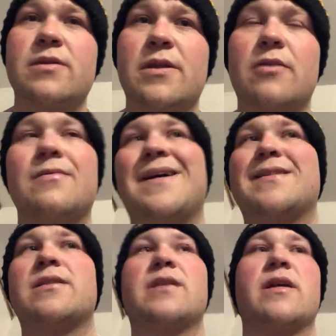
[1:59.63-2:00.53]
you know,
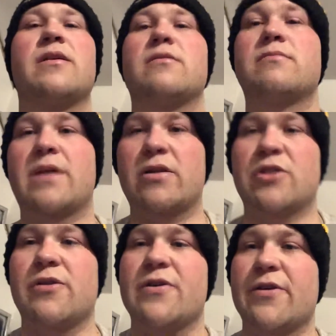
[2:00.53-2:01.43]
not to say that
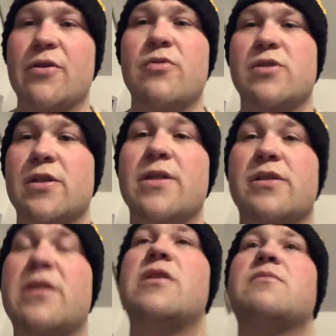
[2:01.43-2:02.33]
Galchenyuk goes to
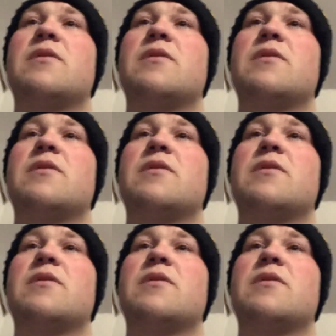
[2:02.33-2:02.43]
this team